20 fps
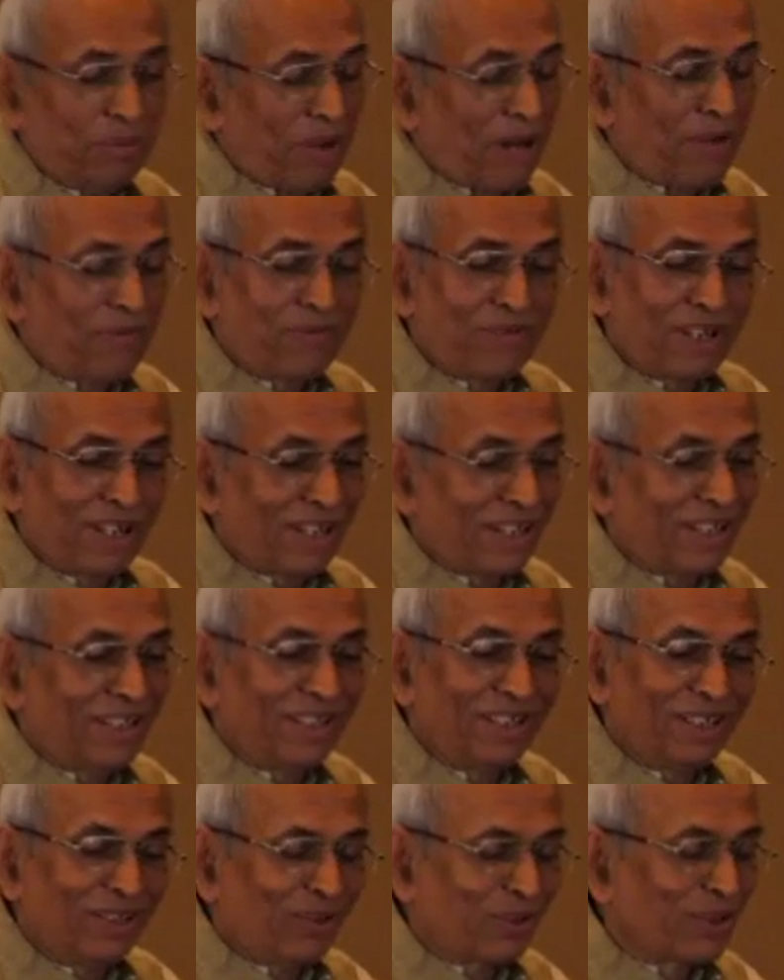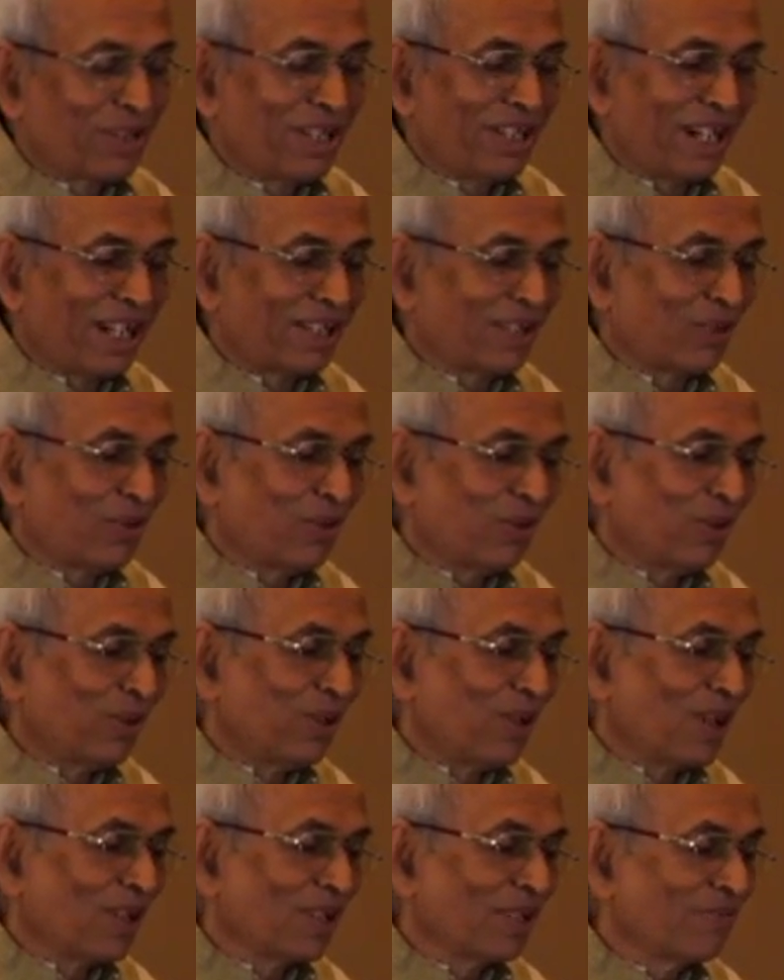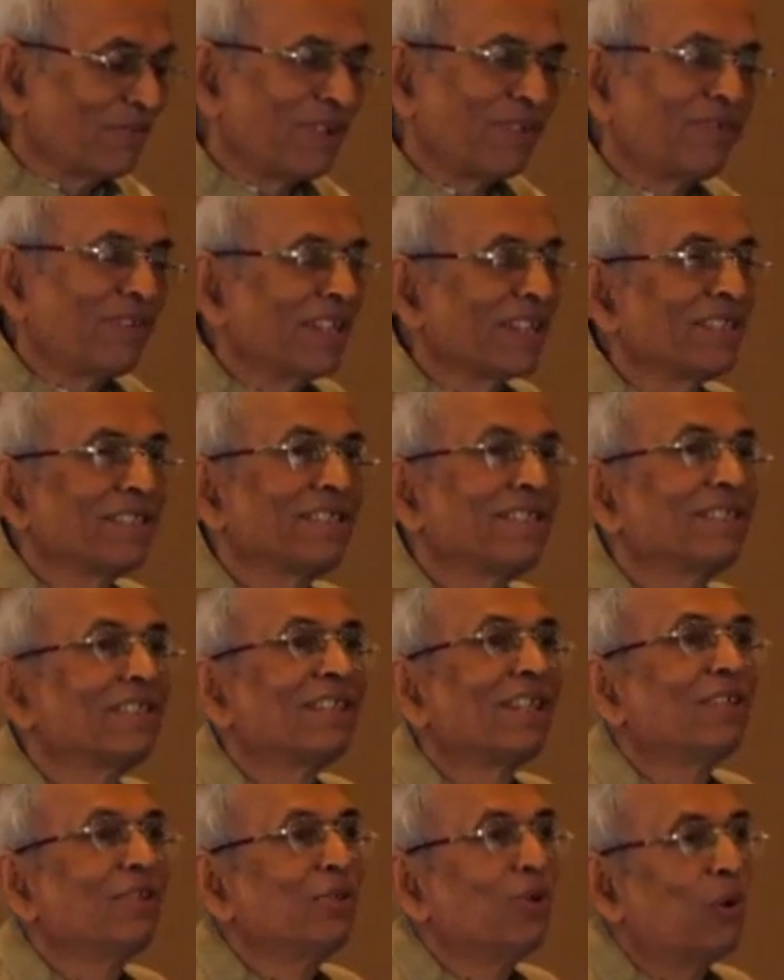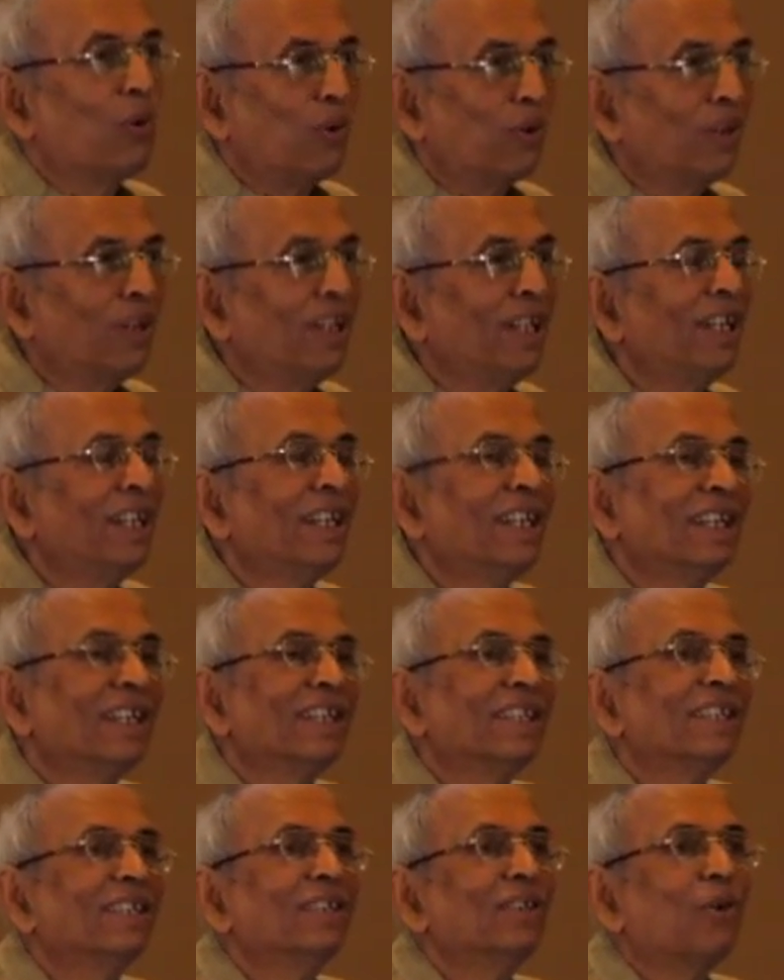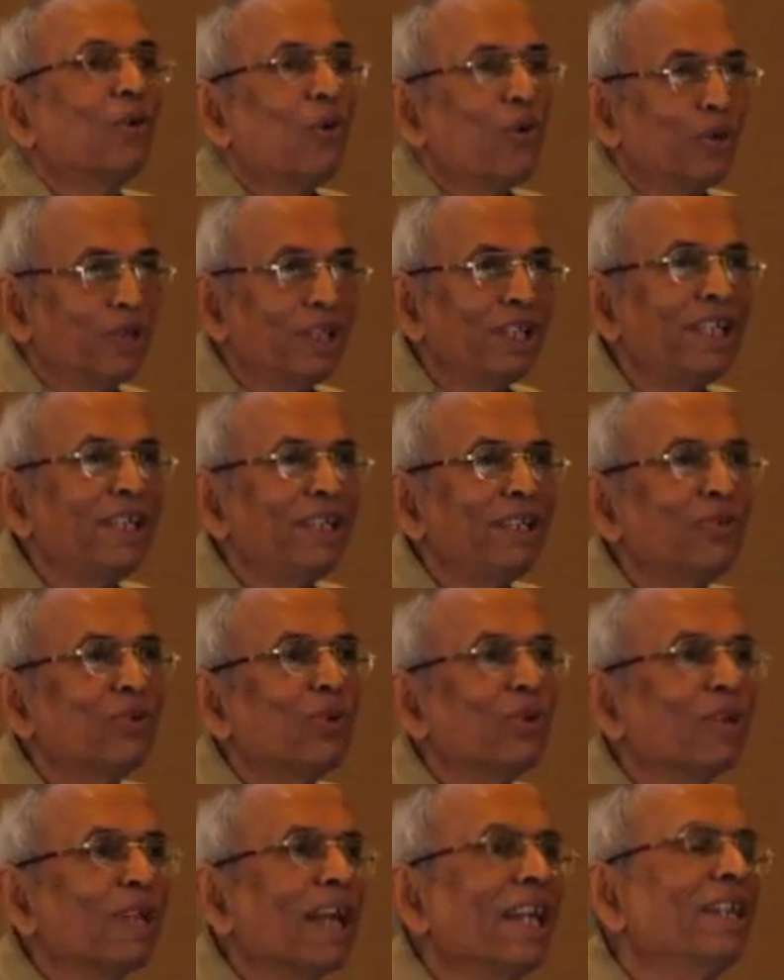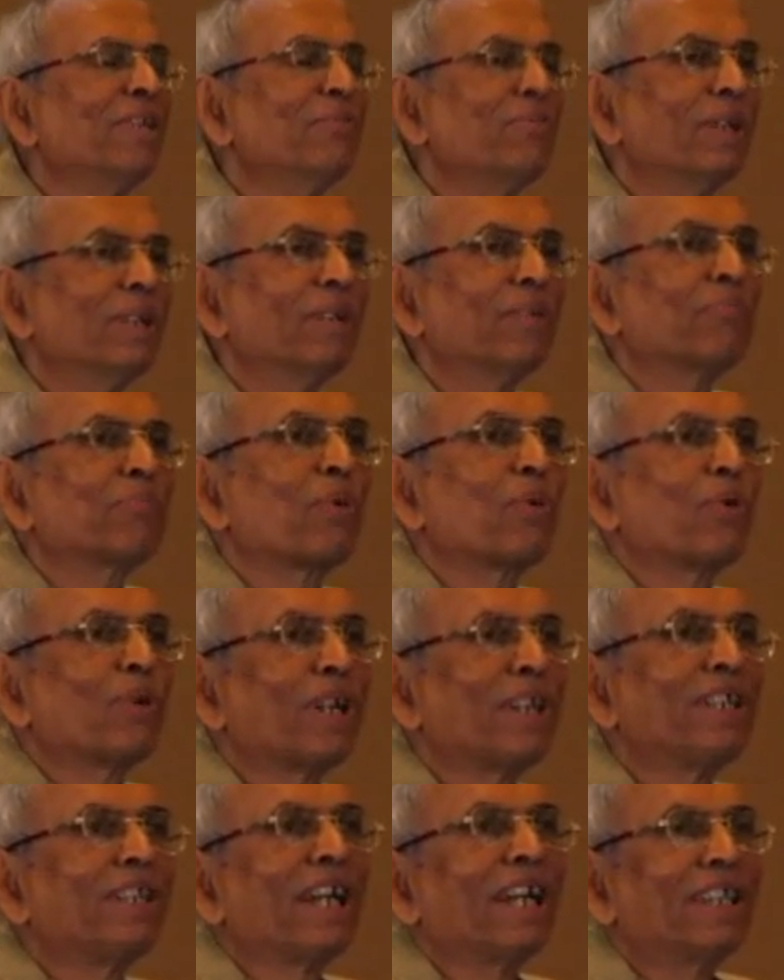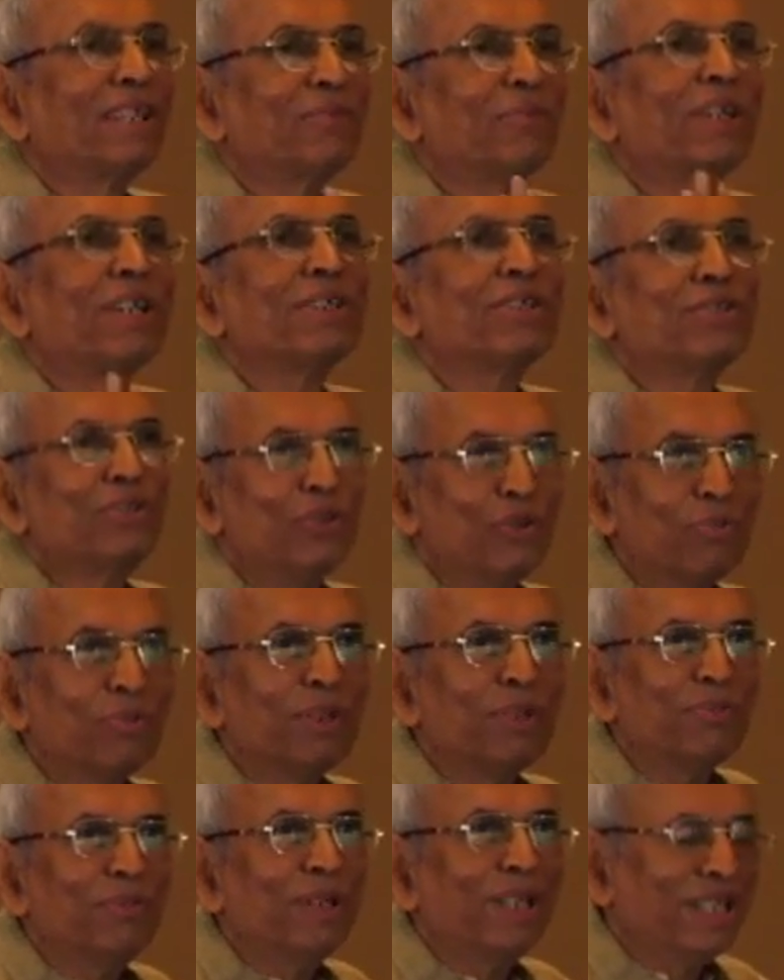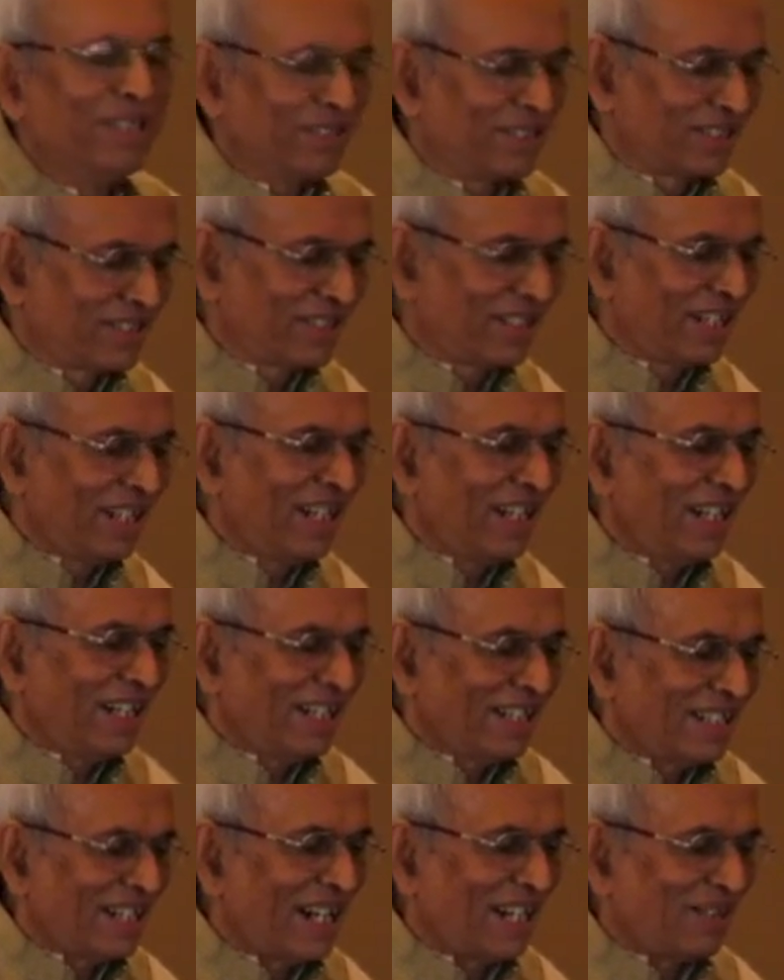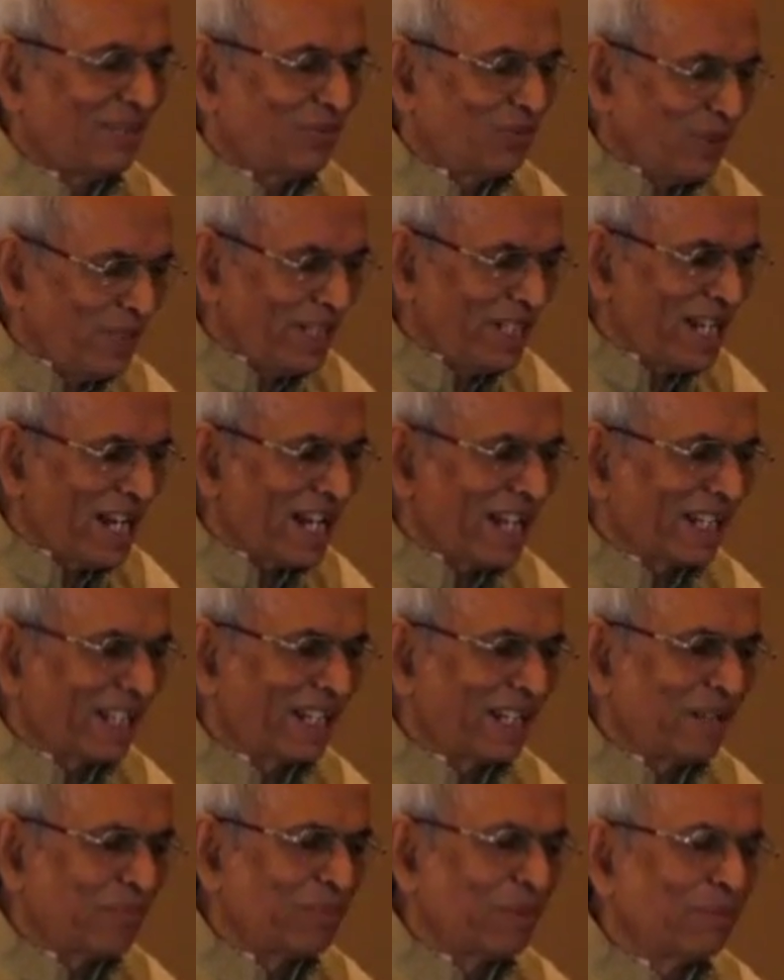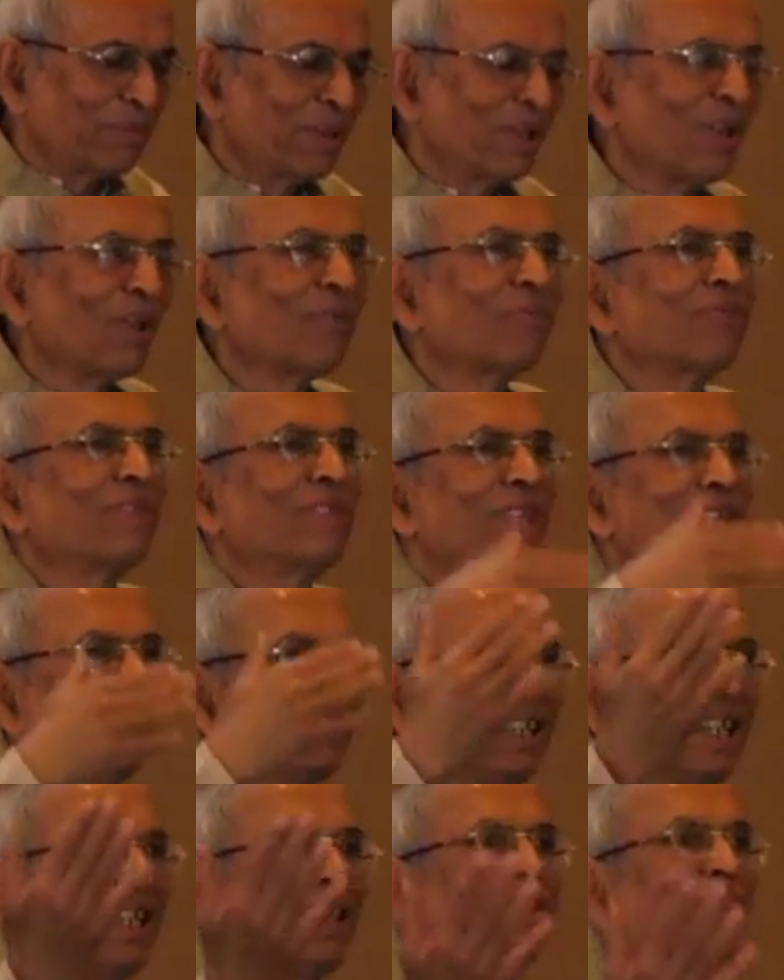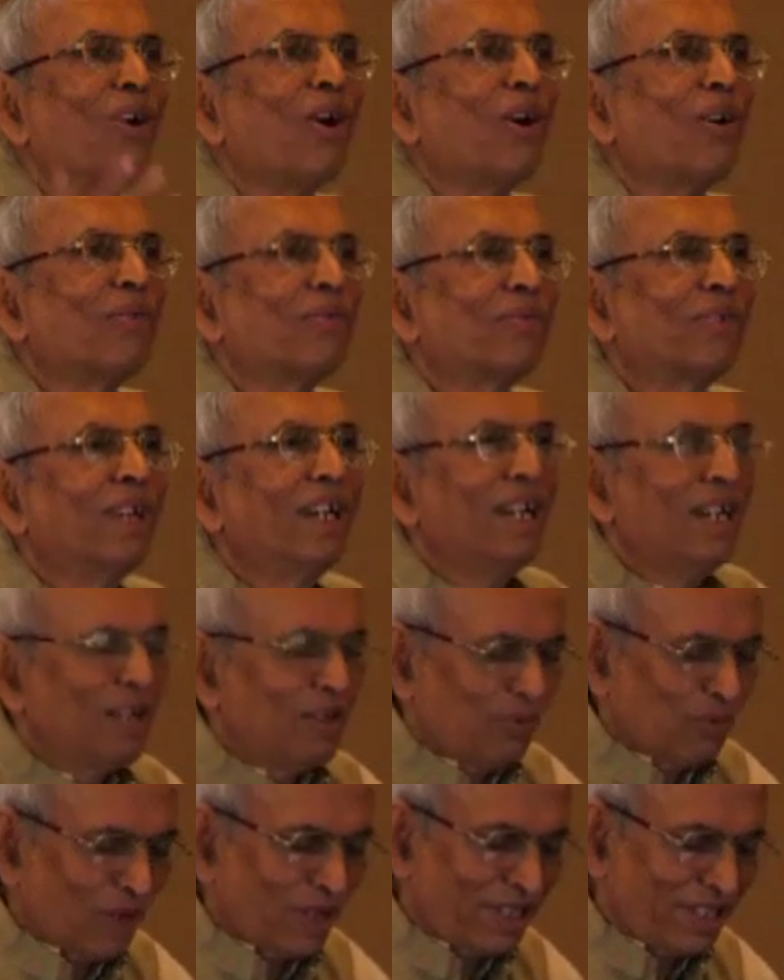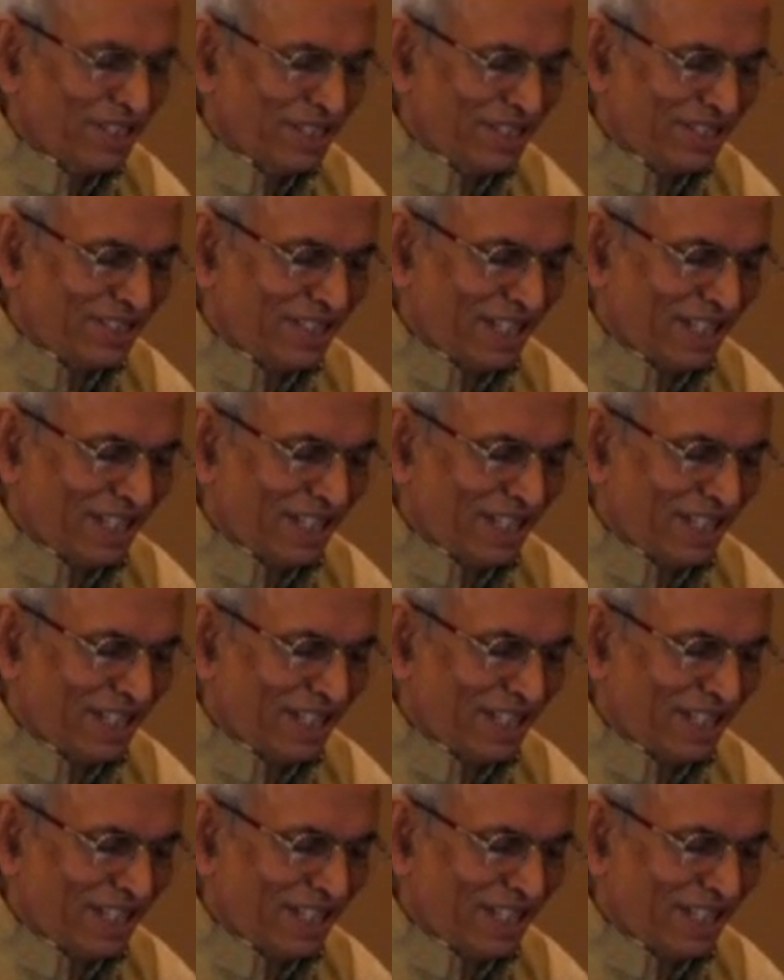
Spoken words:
after looking at a whole lot of evidence, he said, no, the only known animal, prudent animal, is human beings. That we are capable of thinking of what is